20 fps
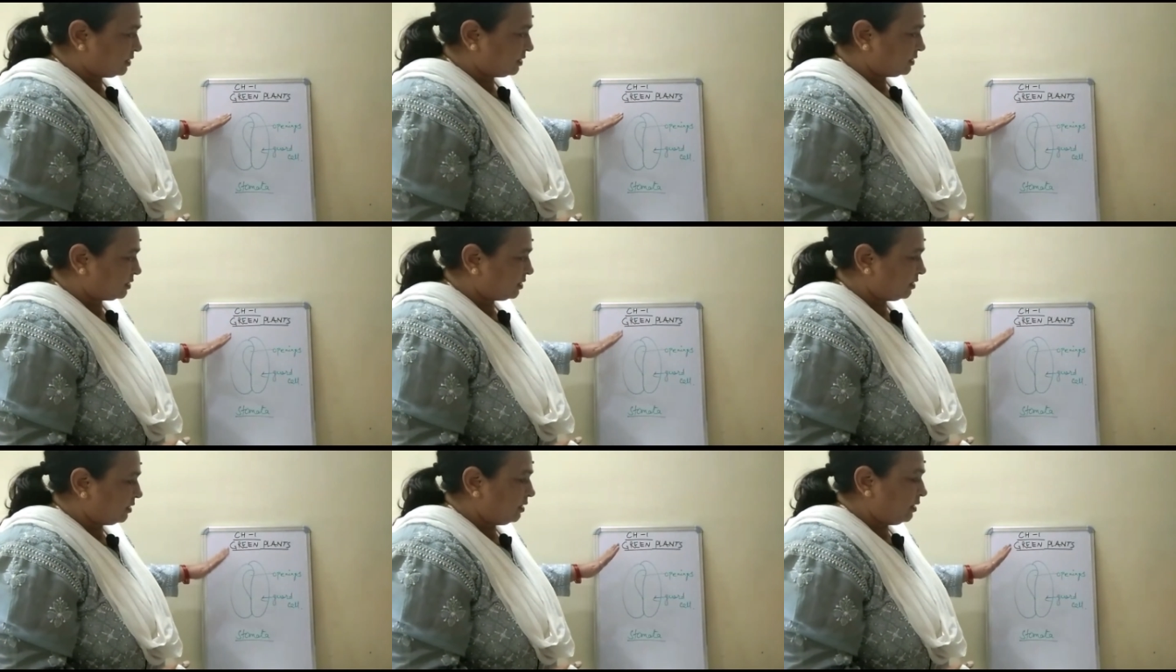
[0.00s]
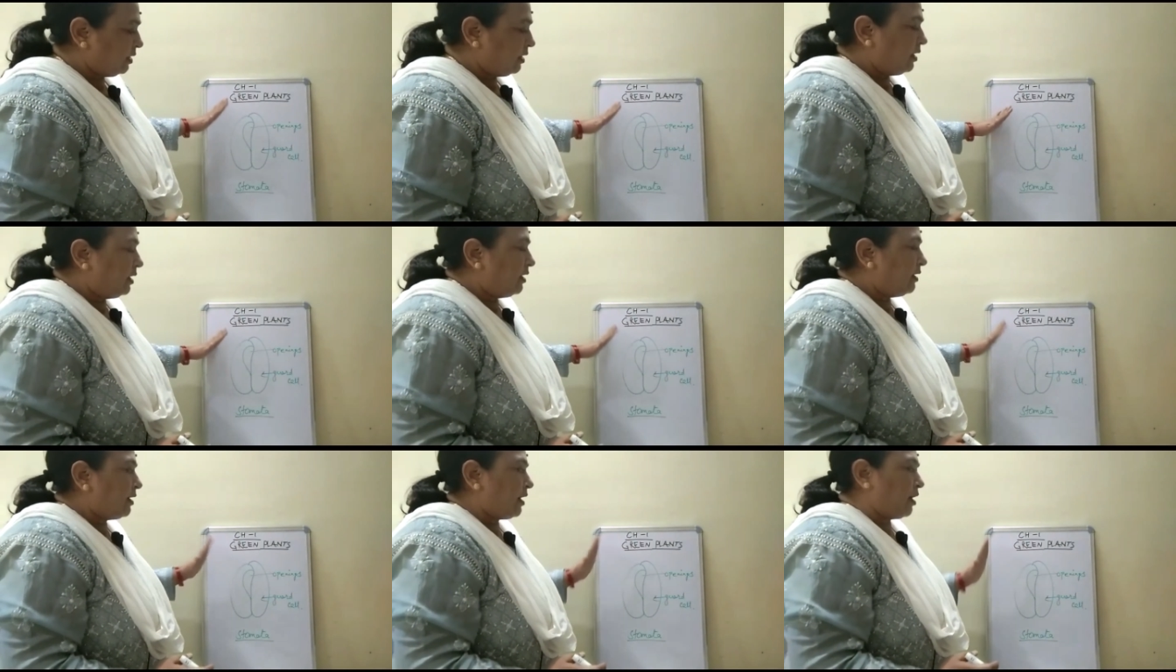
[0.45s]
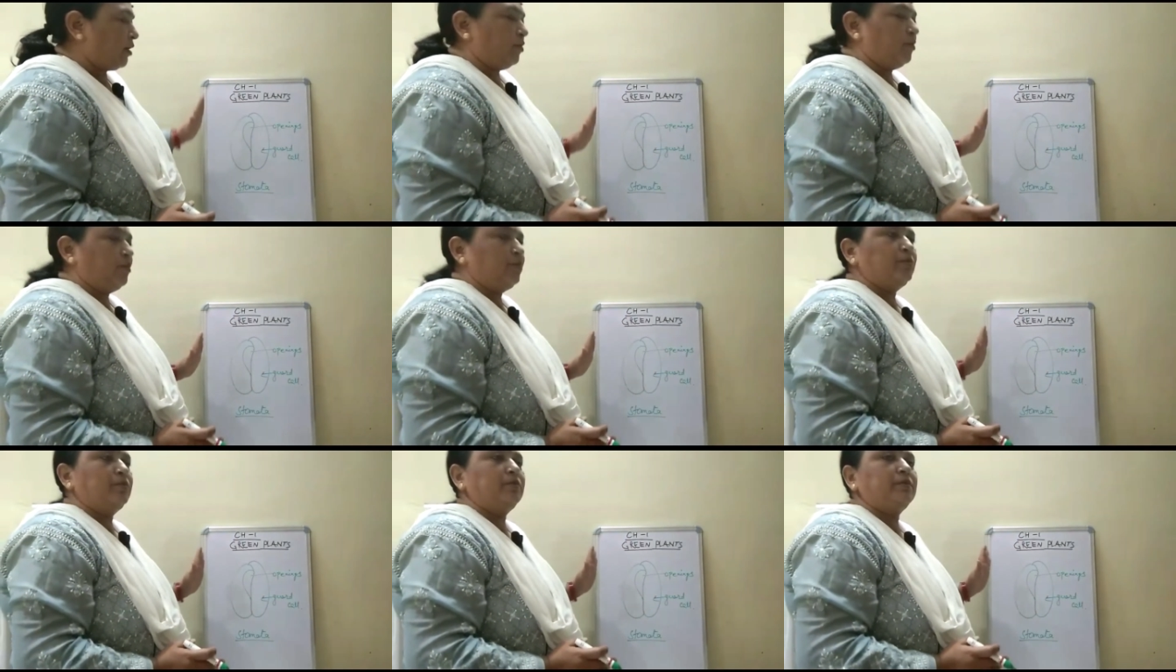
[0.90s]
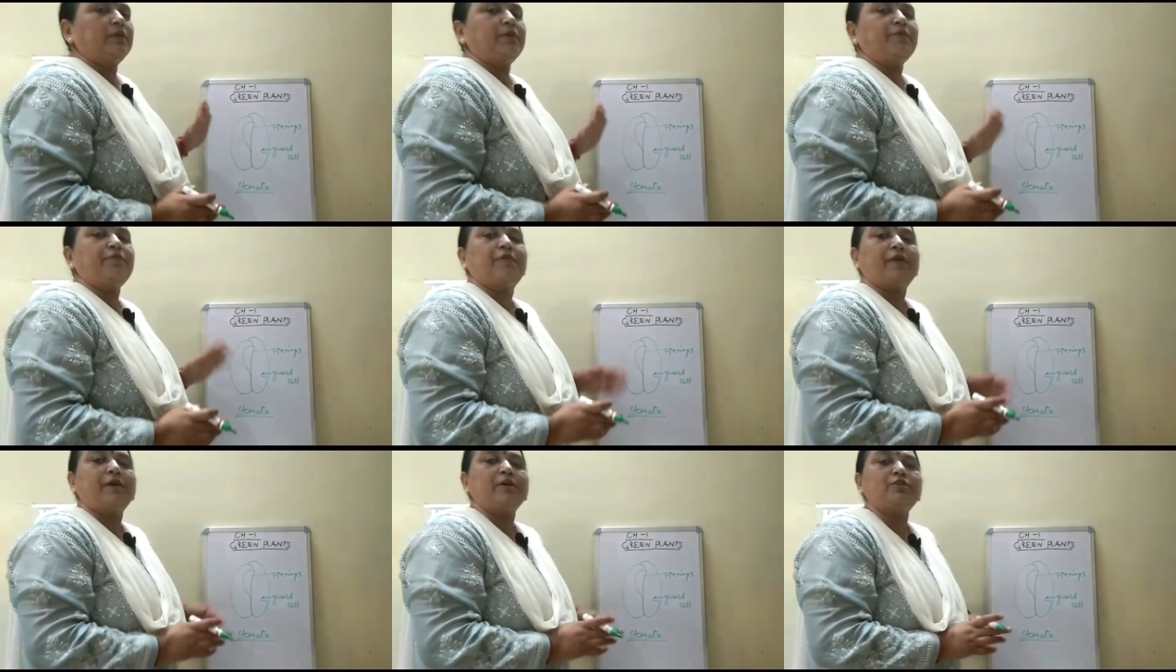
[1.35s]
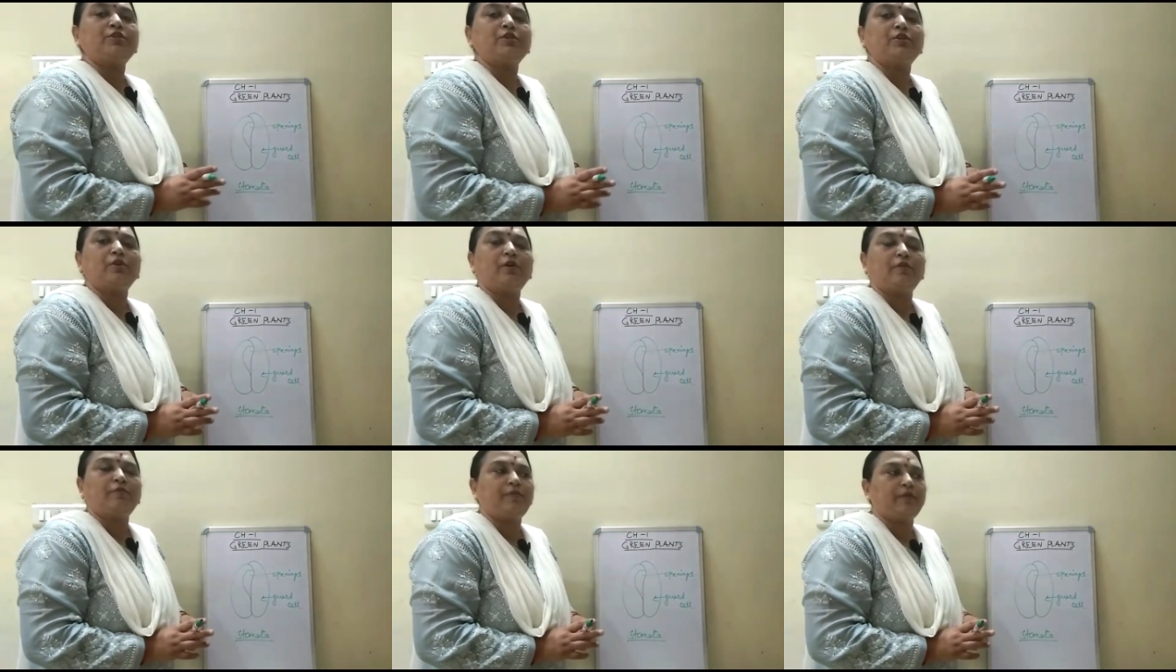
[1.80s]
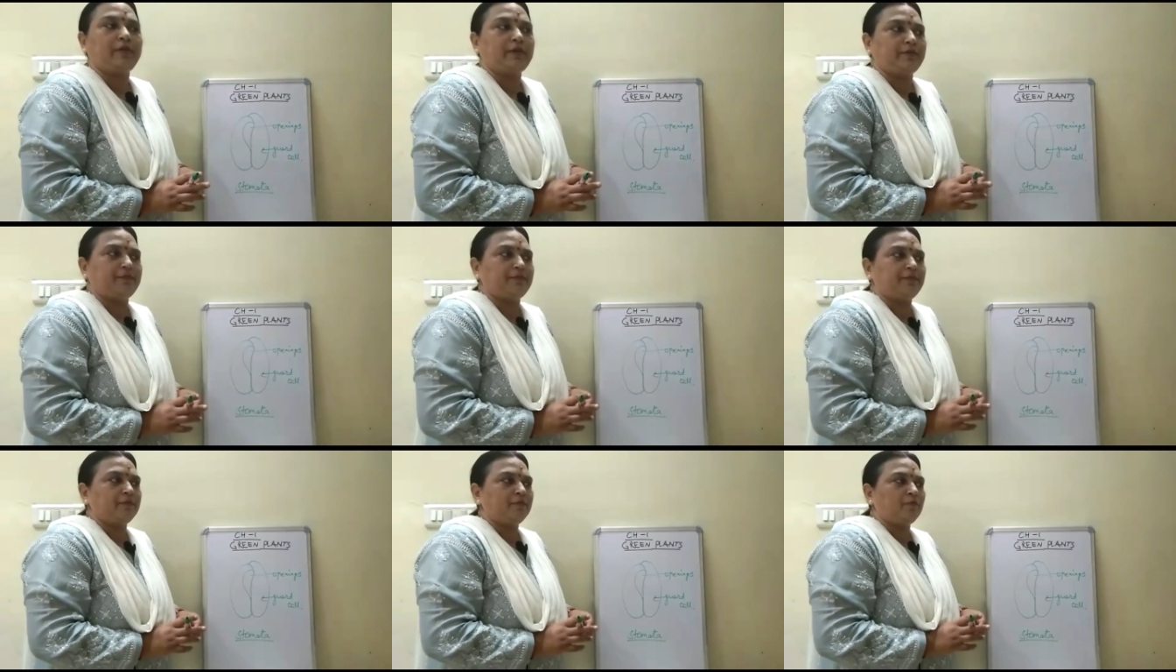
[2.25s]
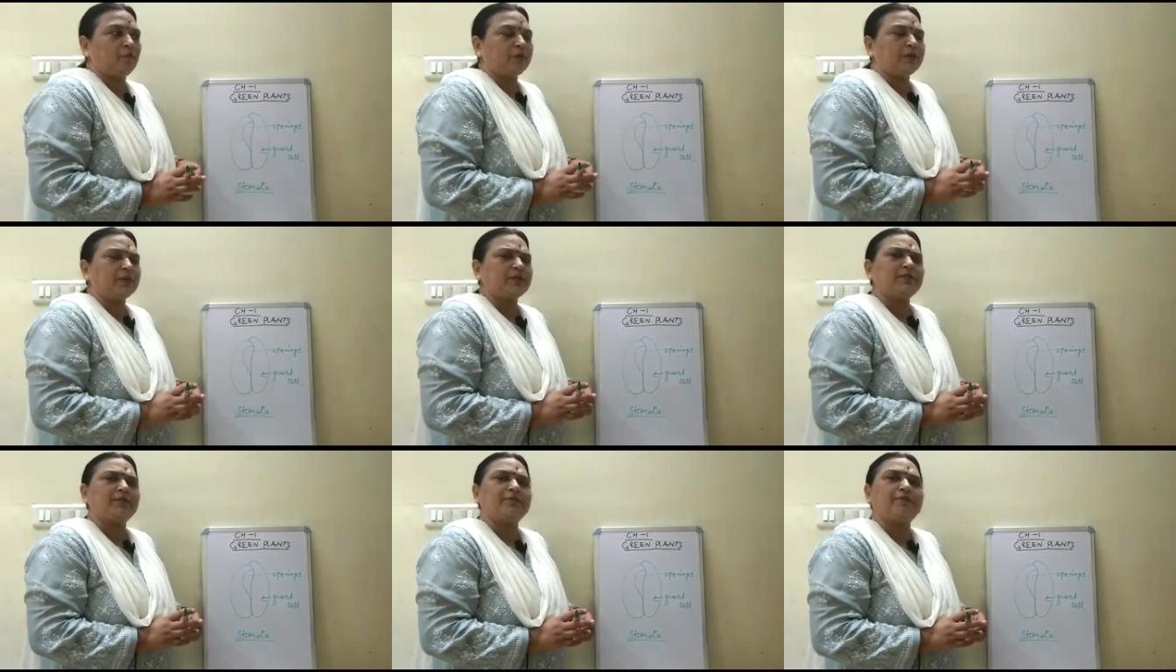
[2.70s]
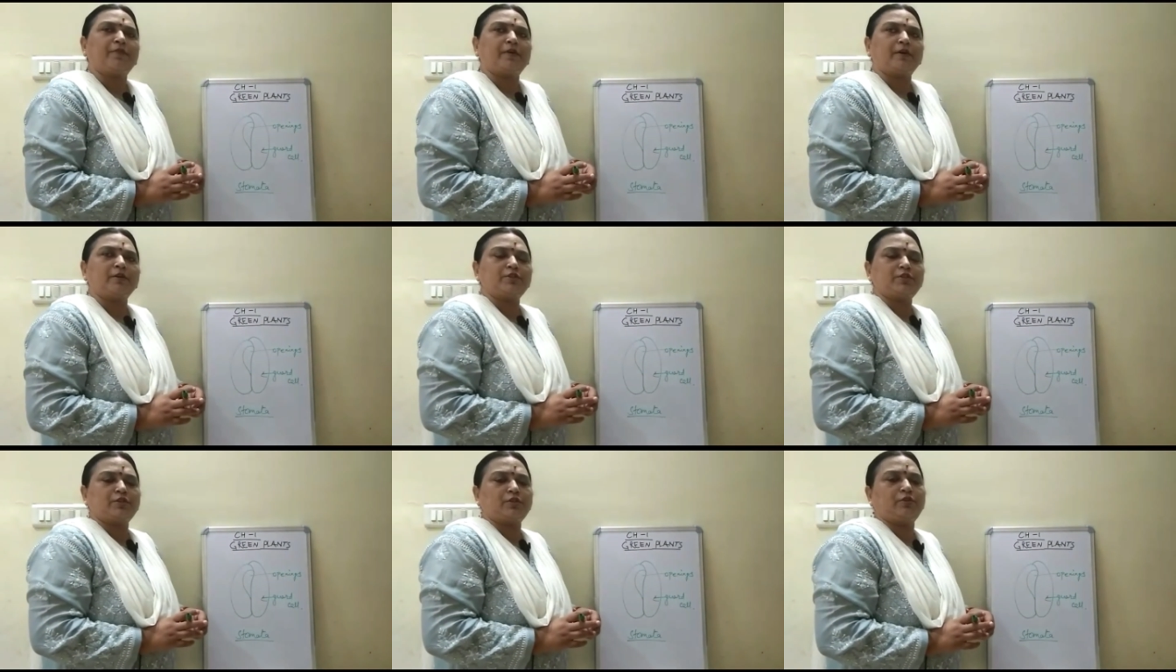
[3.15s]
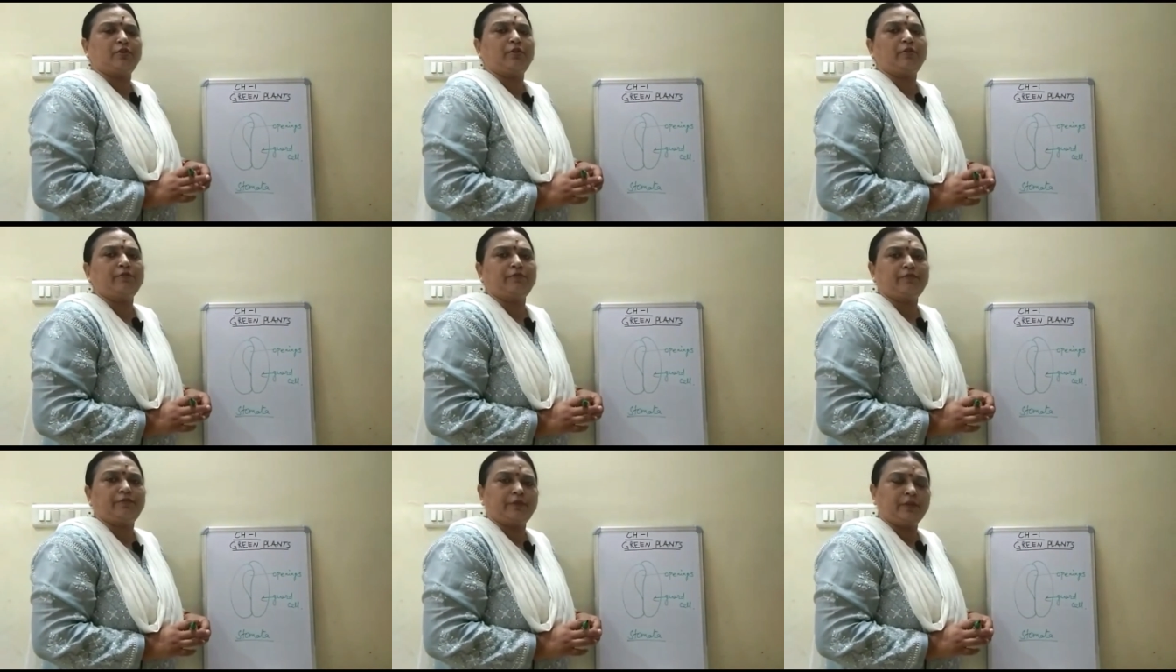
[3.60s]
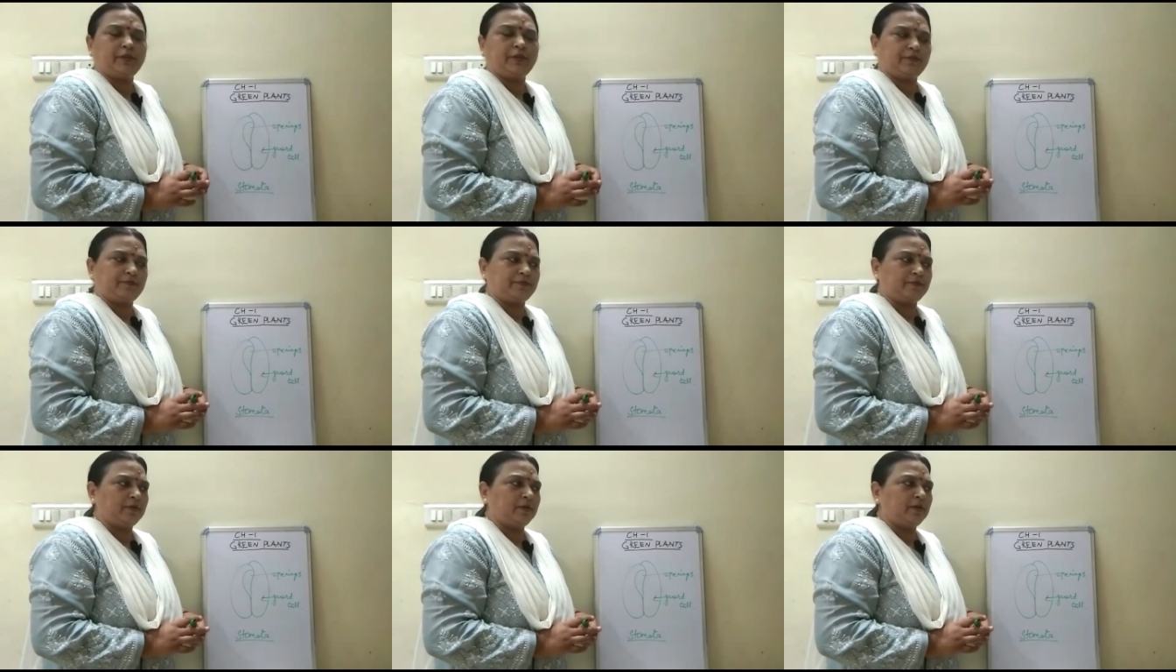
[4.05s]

is it. Now the function of leaf. What is the function of leaf?